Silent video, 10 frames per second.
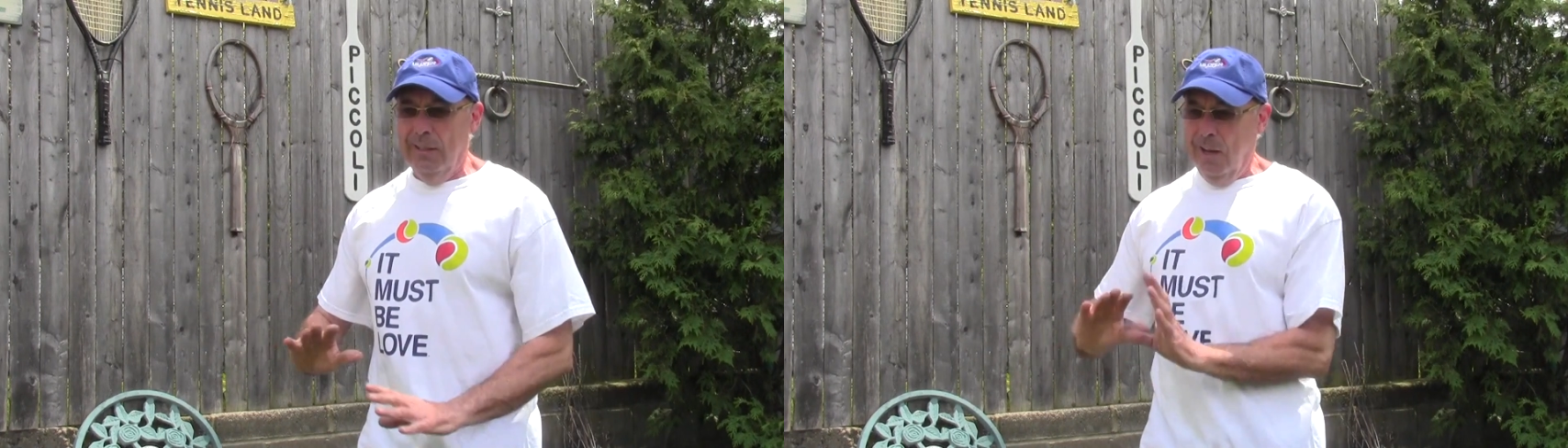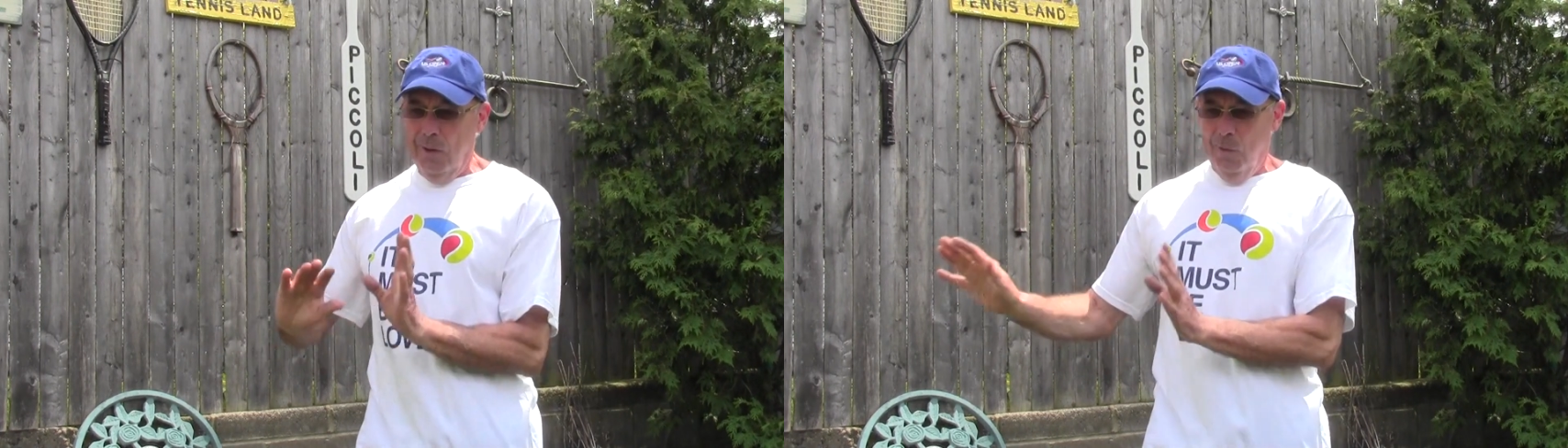
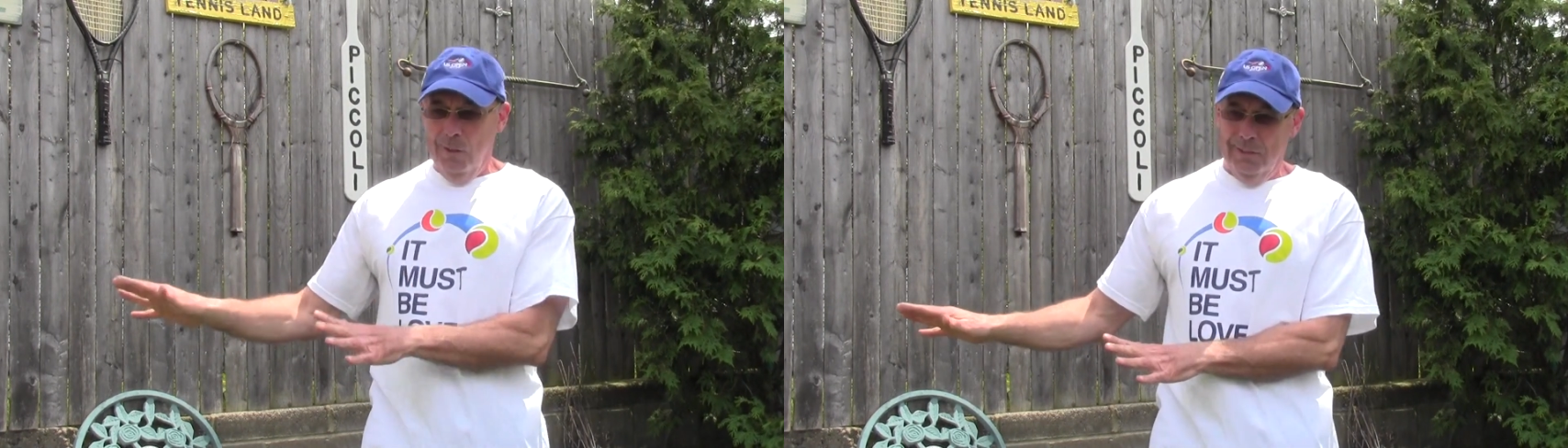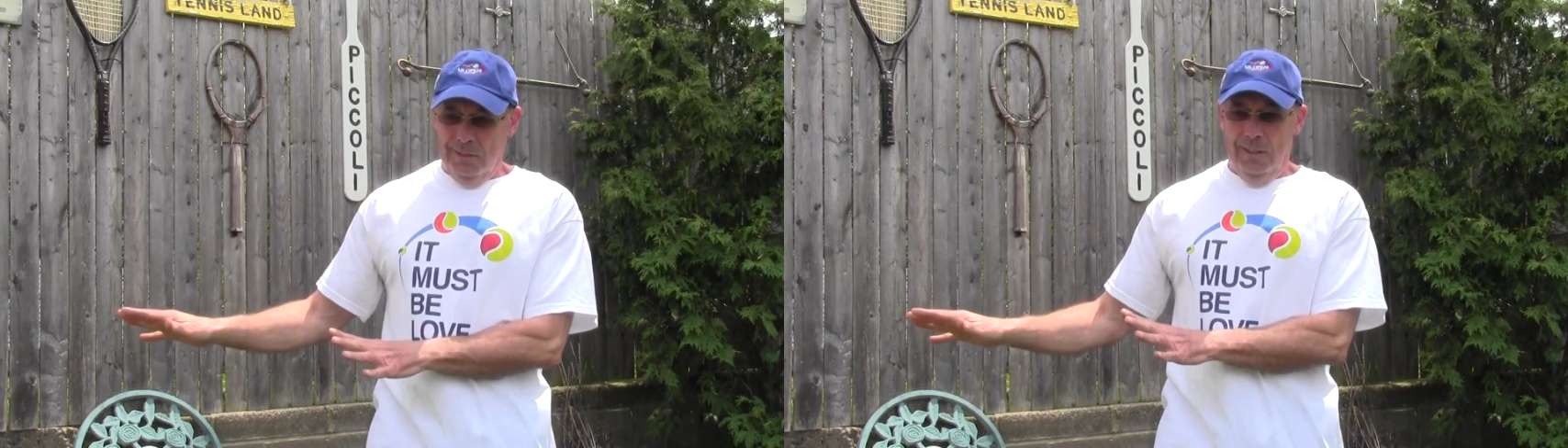I don't
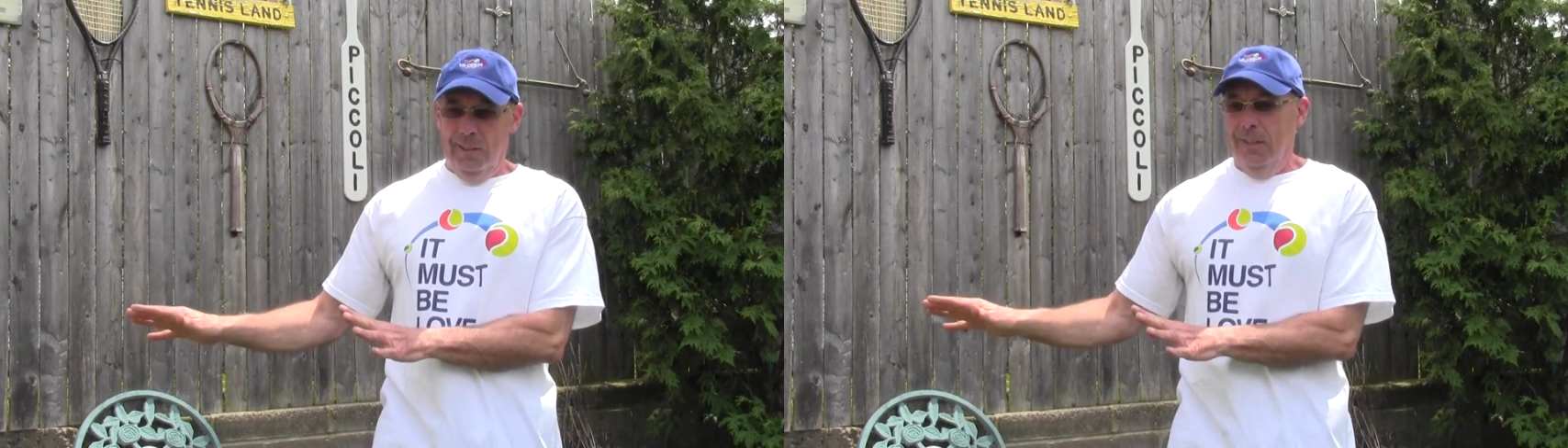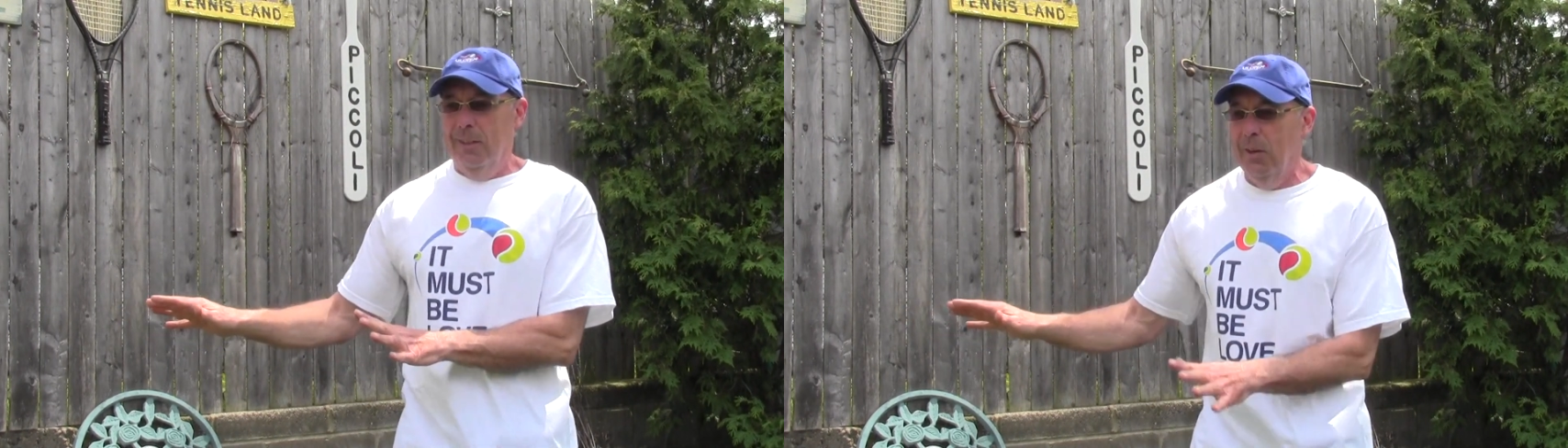want to see,
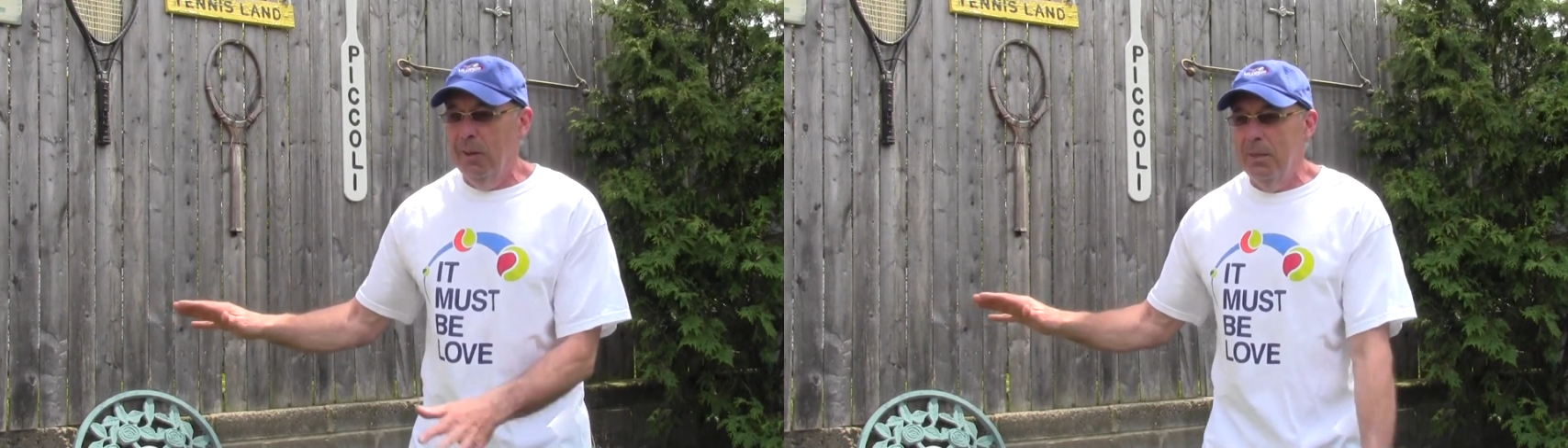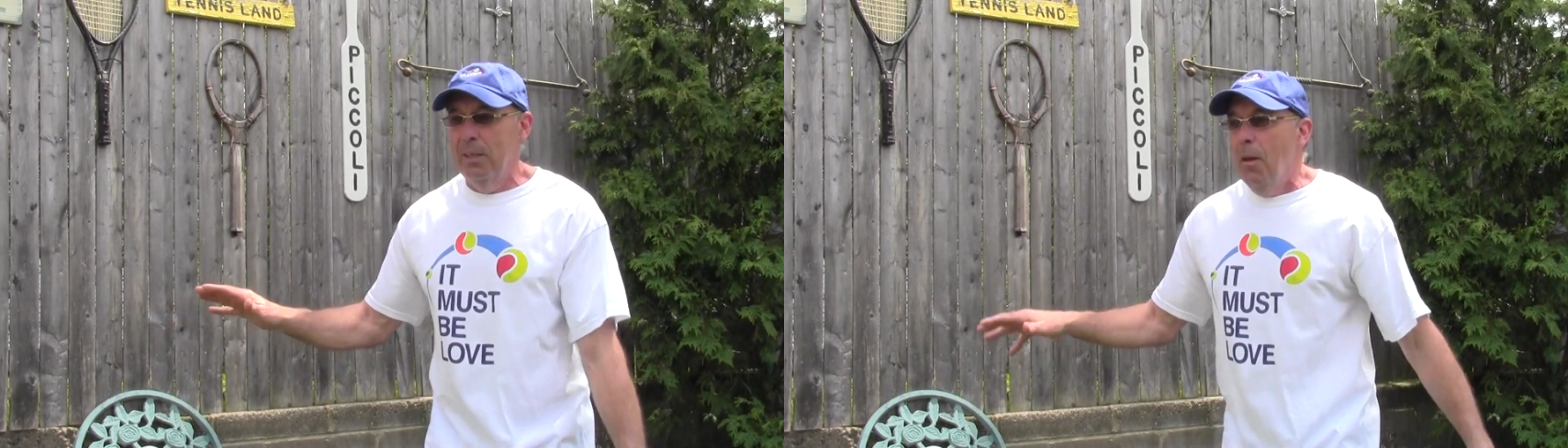you know what
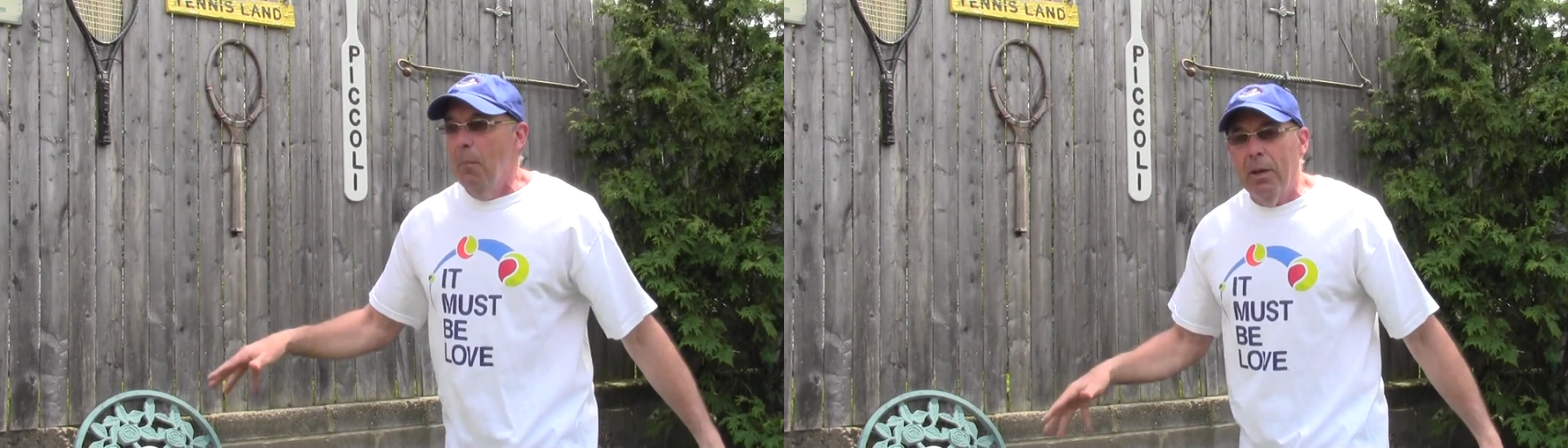I mean?